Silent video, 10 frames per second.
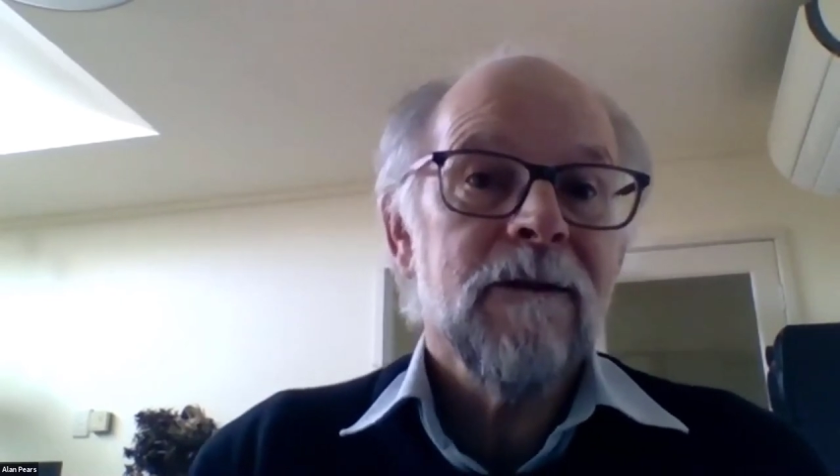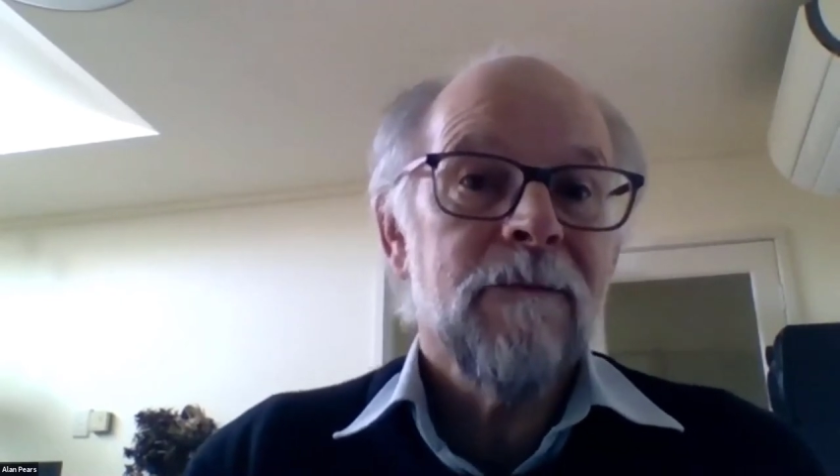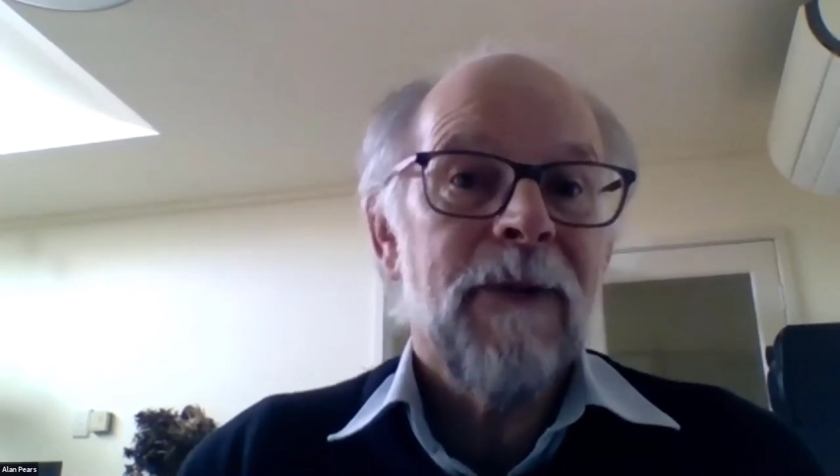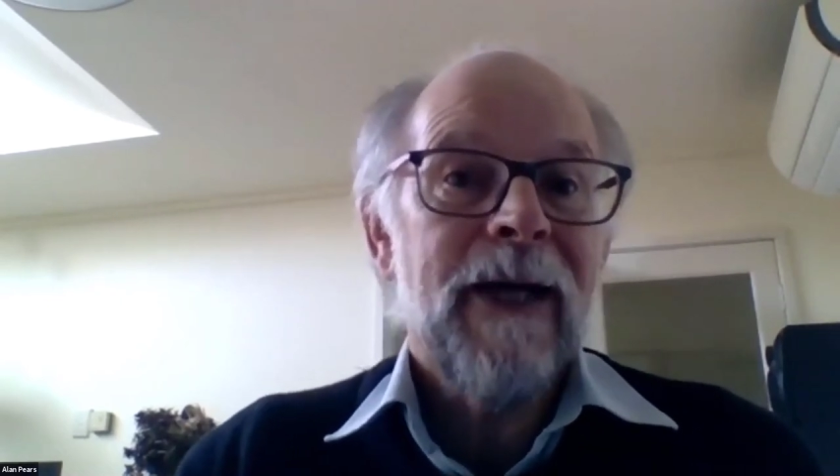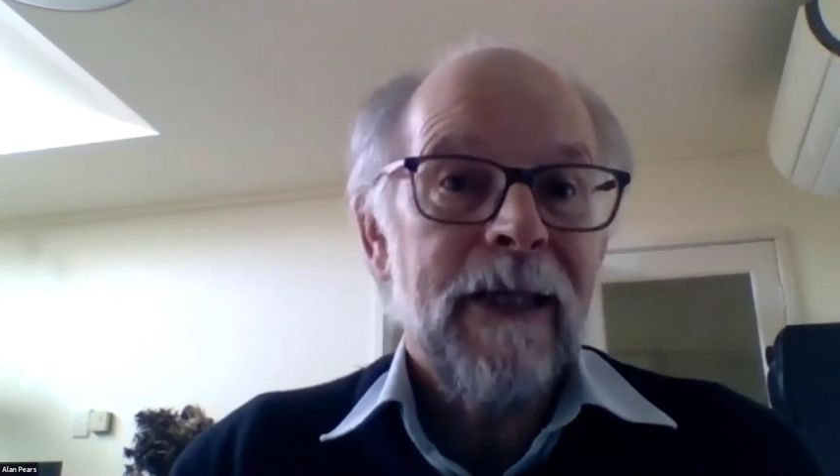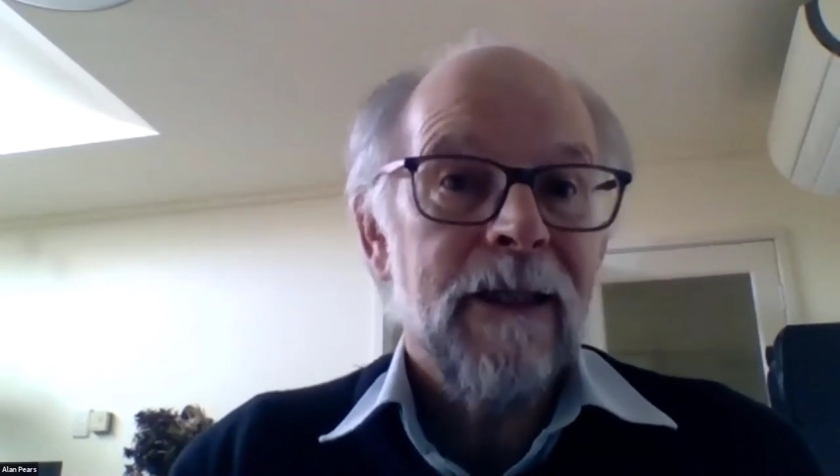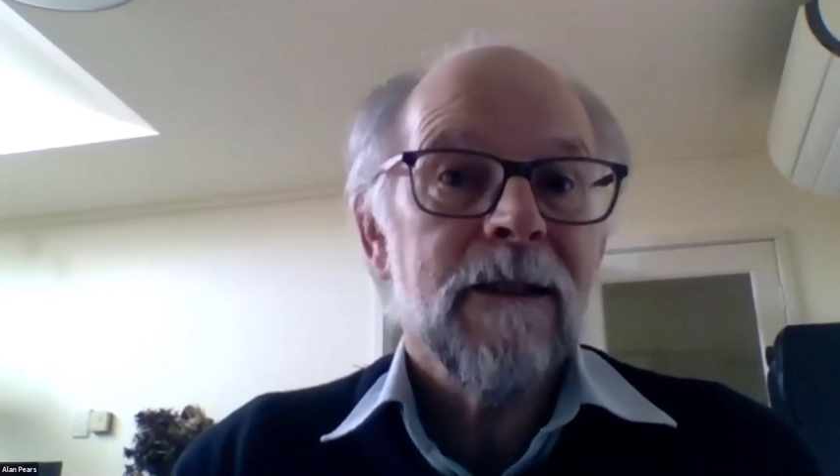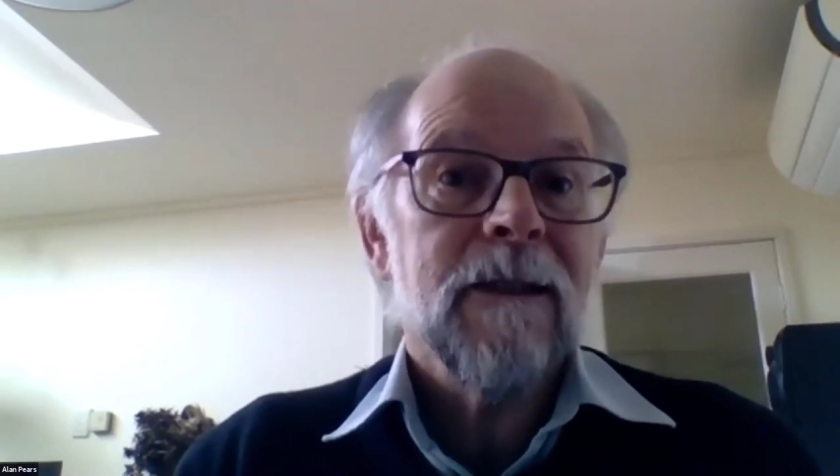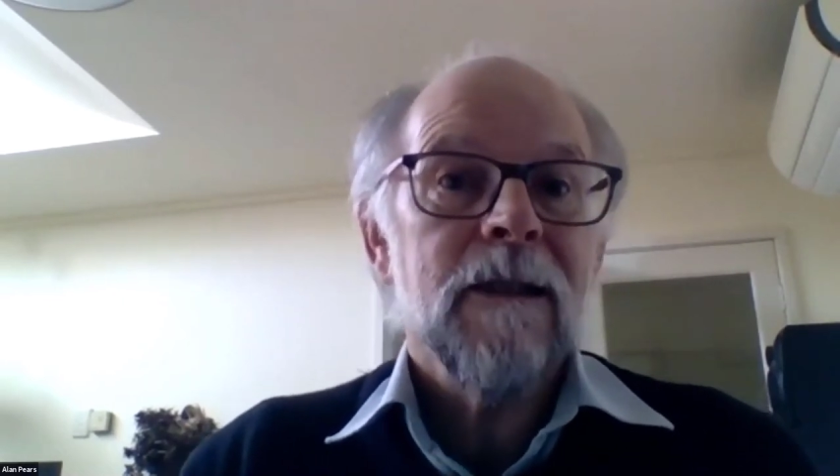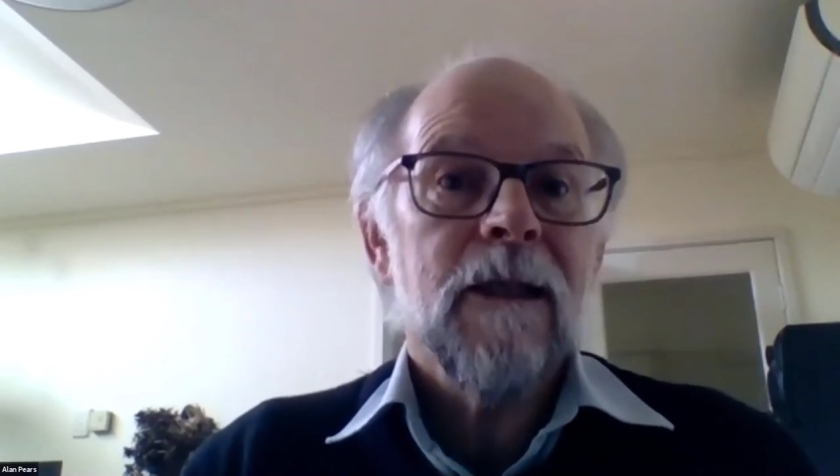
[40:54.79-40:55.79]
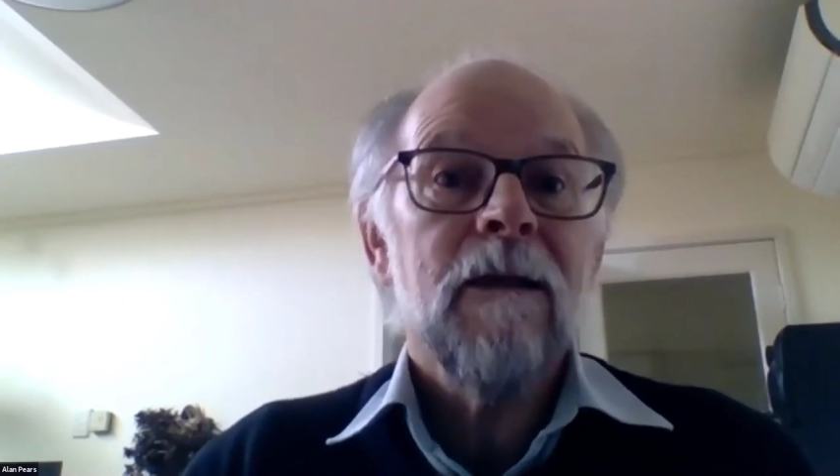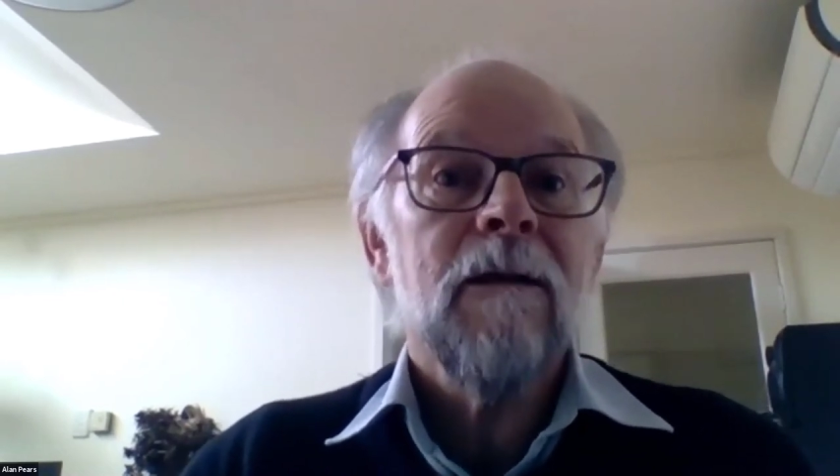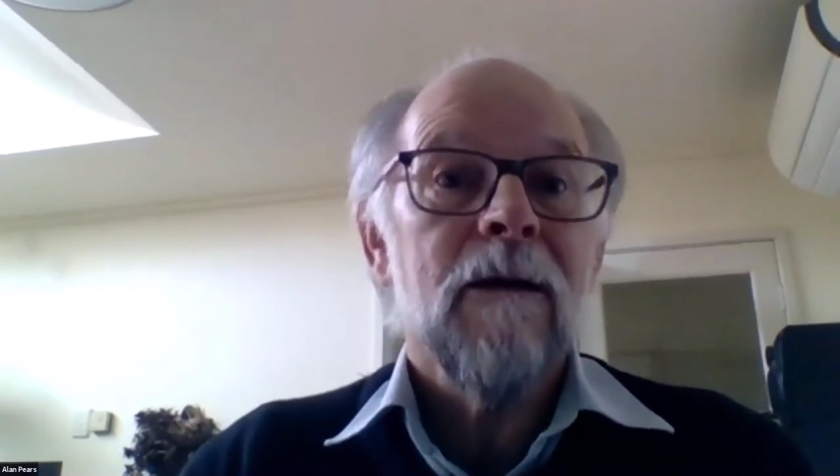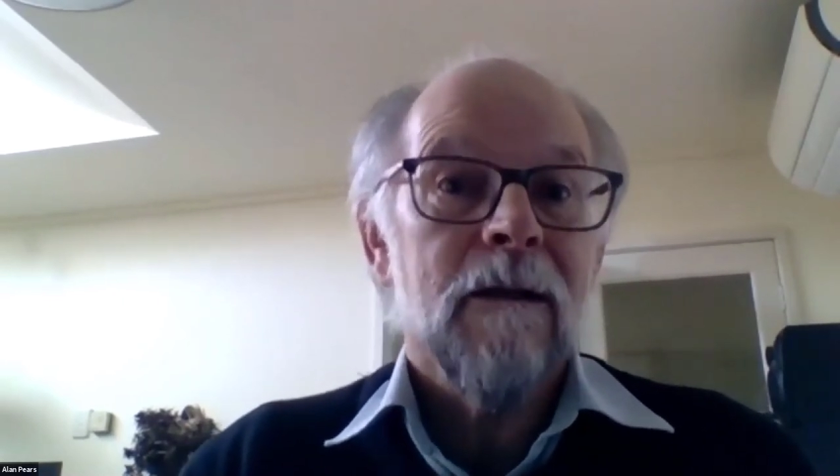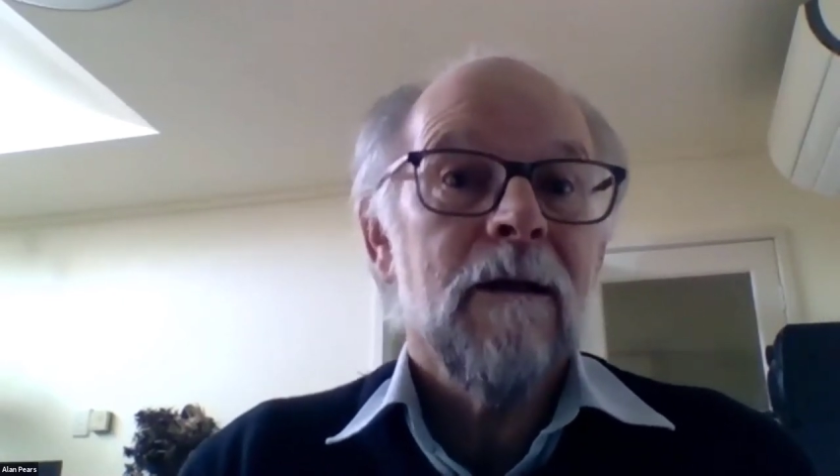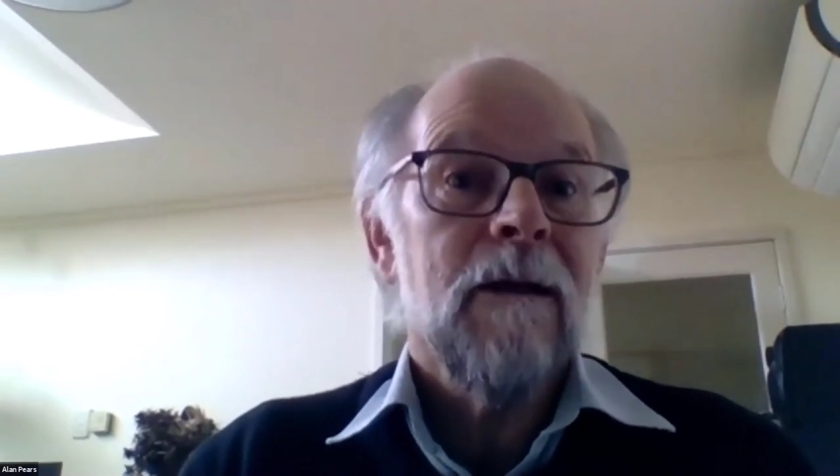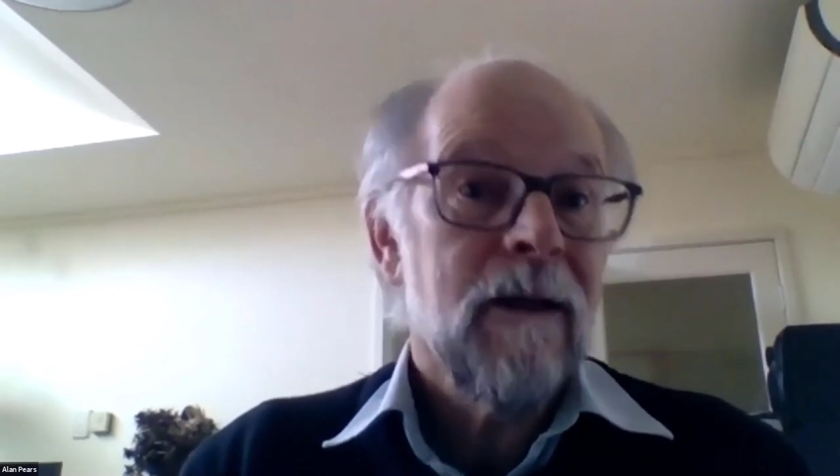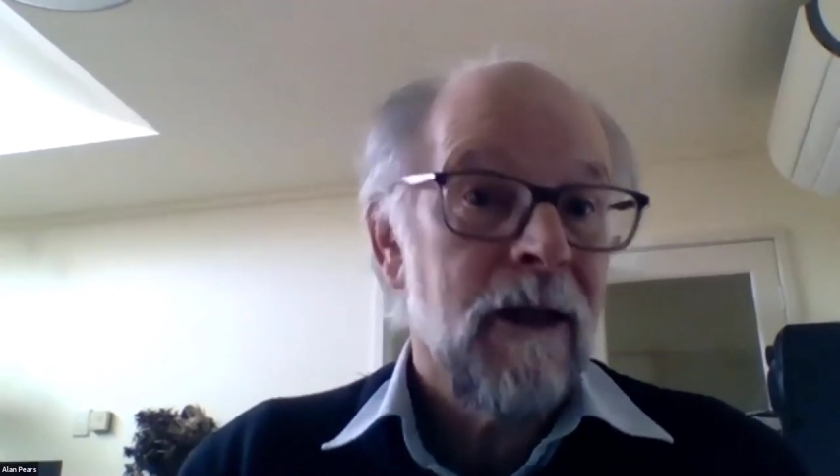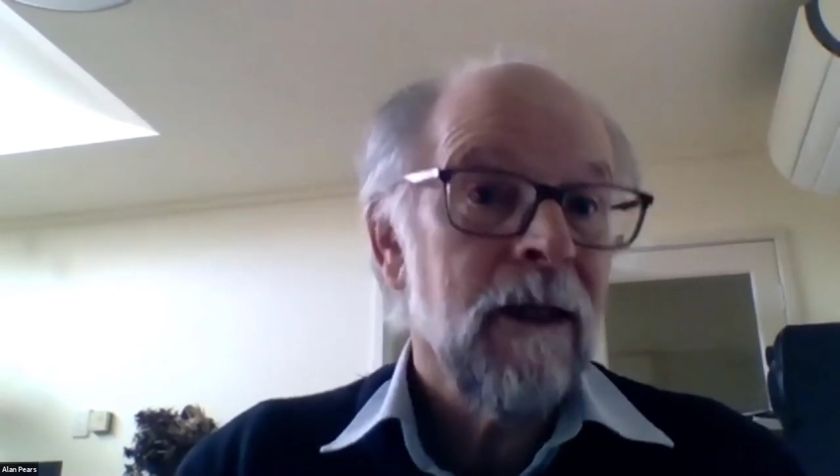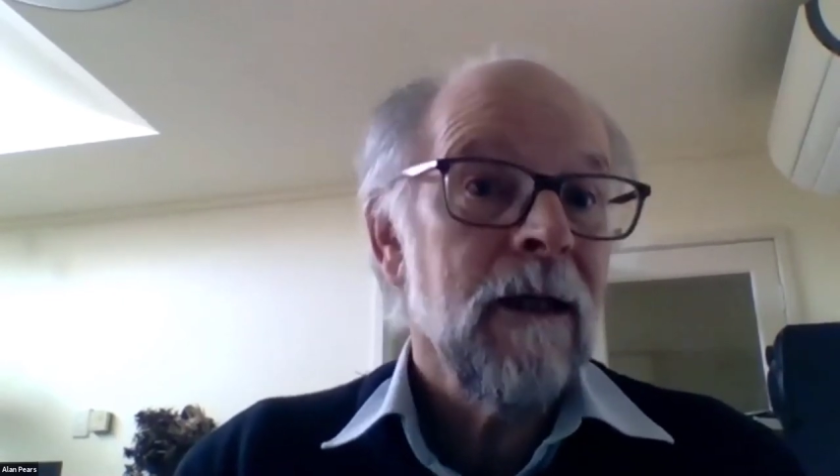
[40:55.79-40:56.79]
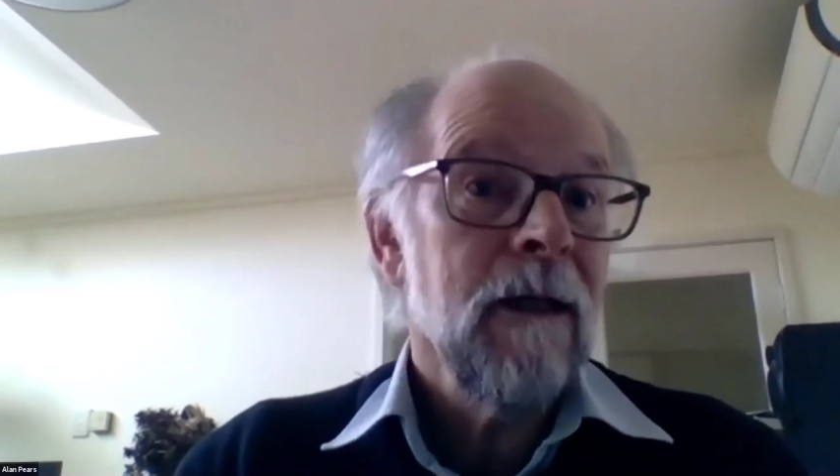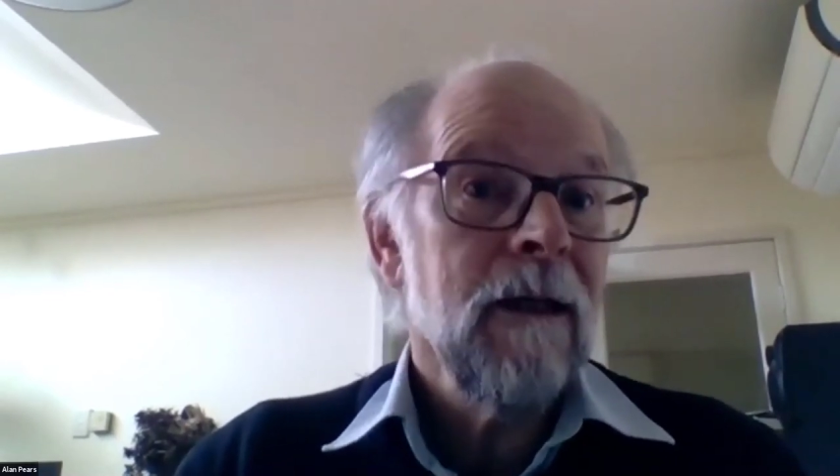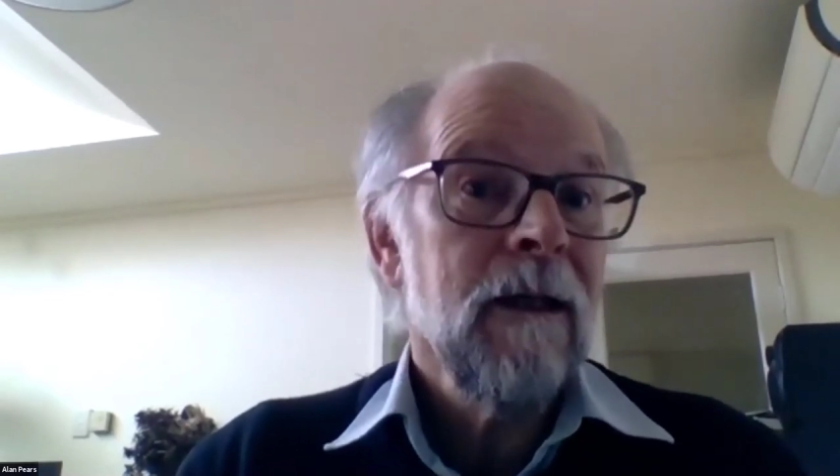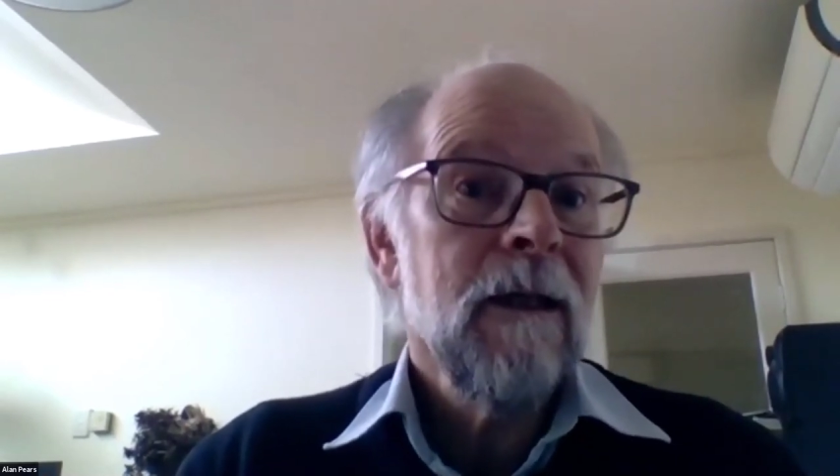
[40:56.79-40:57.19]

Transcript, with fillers: debates a lot, I think.